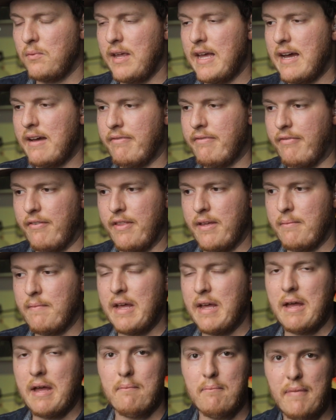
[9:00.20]
we have for them,
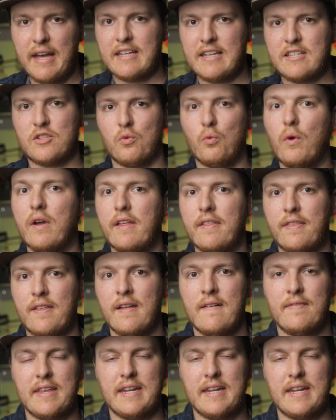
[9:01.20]
mixed with